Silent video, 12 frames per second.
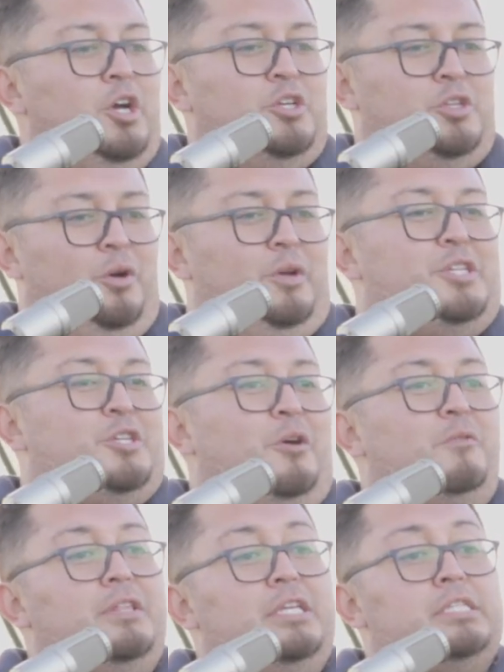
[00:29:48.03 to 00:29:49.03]
So he's
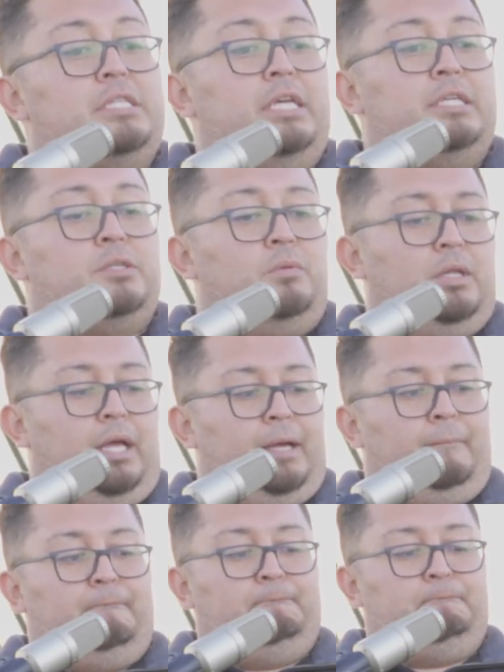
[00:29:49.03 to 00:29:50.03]
showing these things, and we're
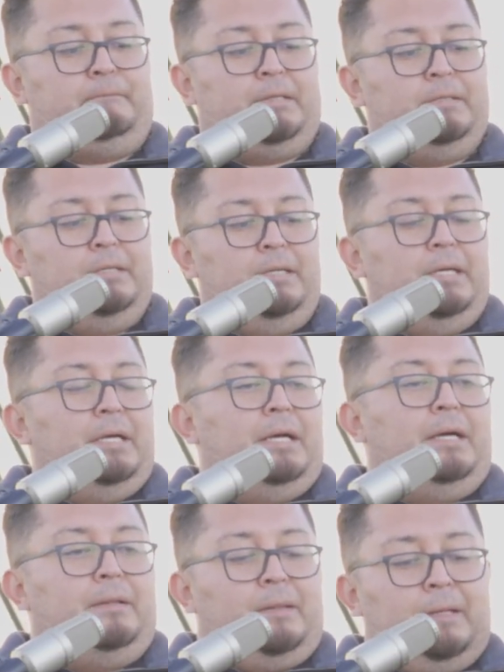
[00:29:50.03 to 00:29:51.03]
like,
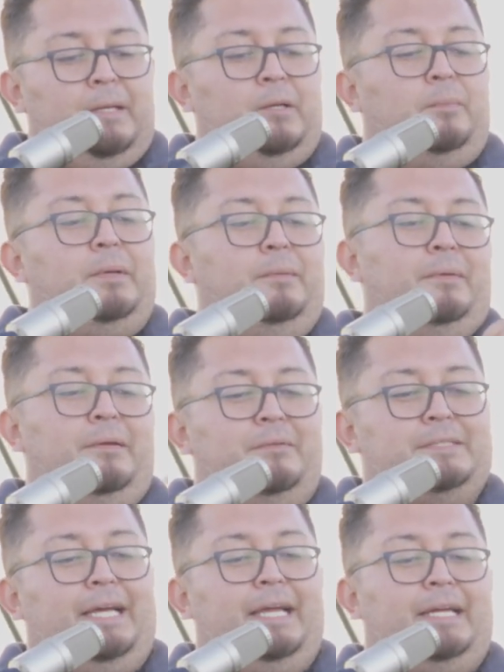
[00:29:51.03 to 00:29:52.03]
little BB
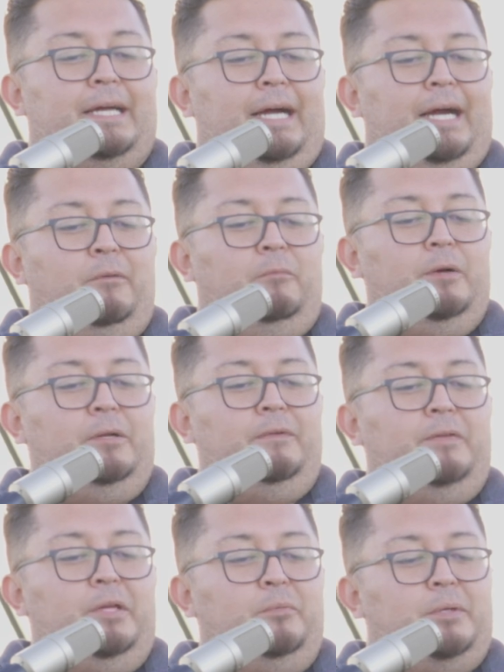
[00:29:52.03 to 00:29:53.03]
was like, I wonder
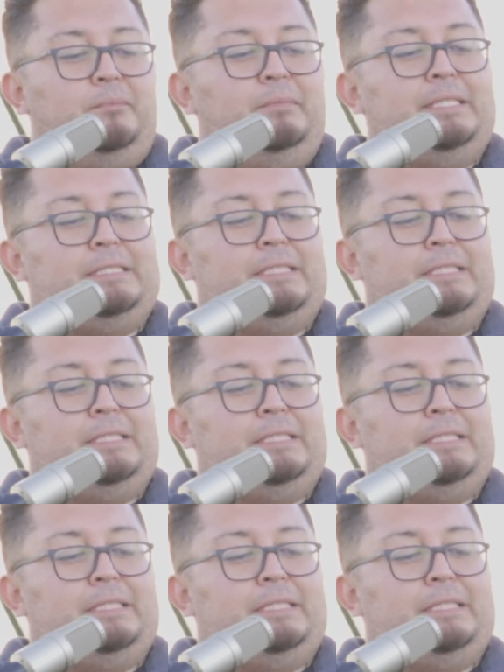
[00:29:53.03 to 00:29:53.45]
if he would miss